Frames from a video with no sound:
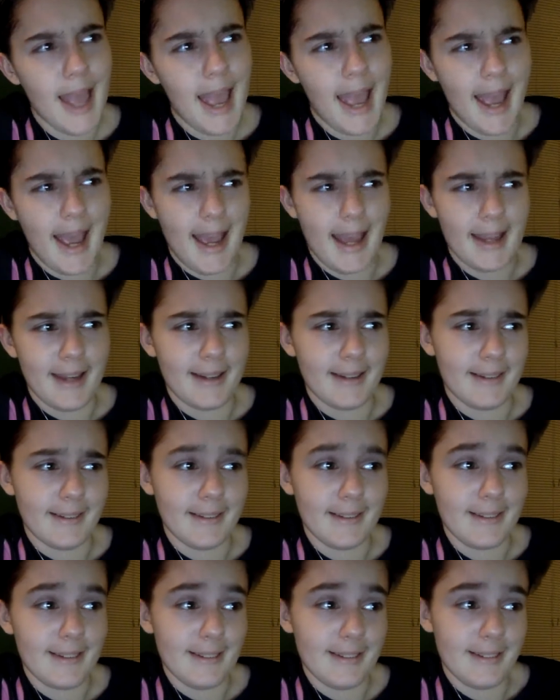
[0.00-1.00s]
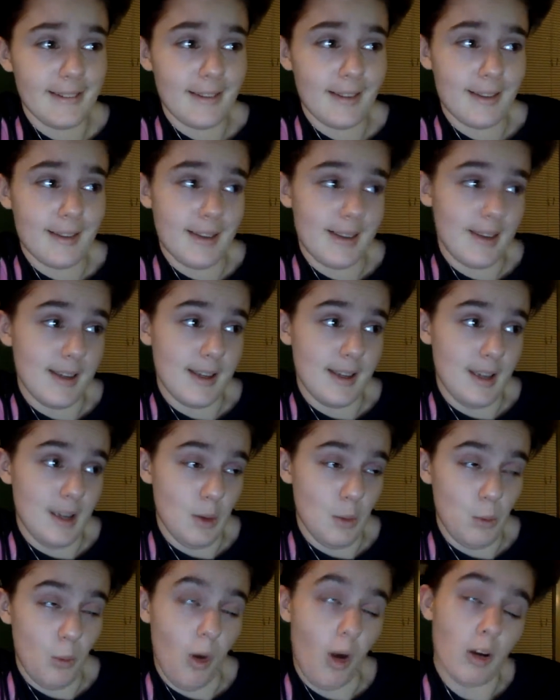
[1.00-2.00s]
And
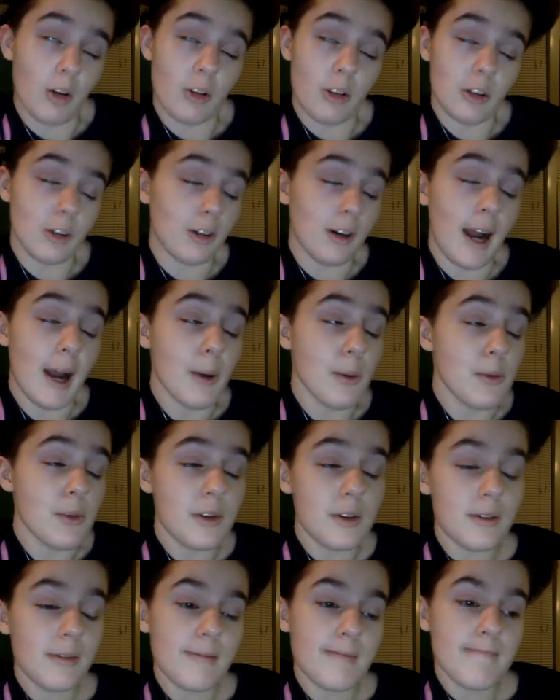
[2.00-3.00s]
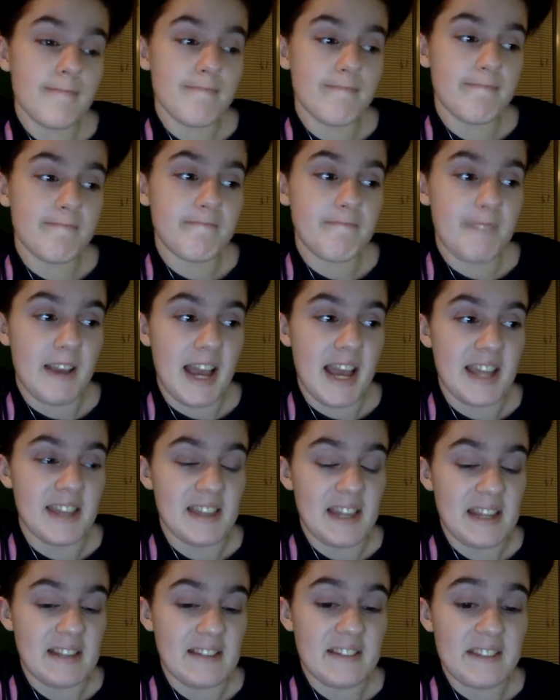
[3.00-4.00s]
he walks her out,
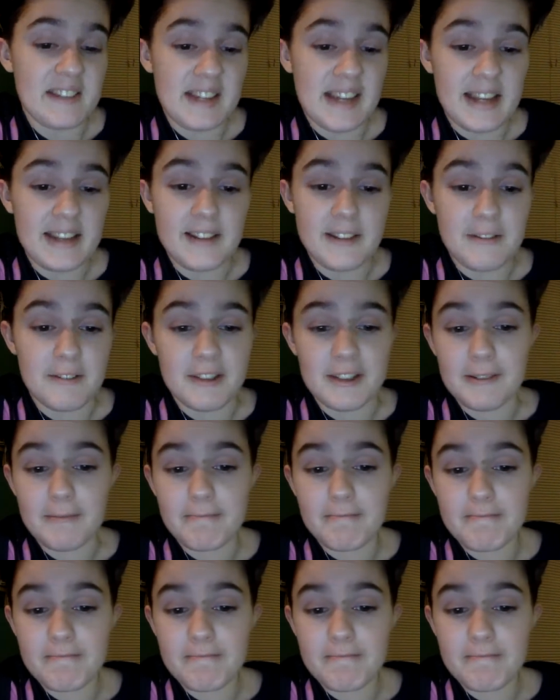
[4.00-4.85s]
and that's the end of it.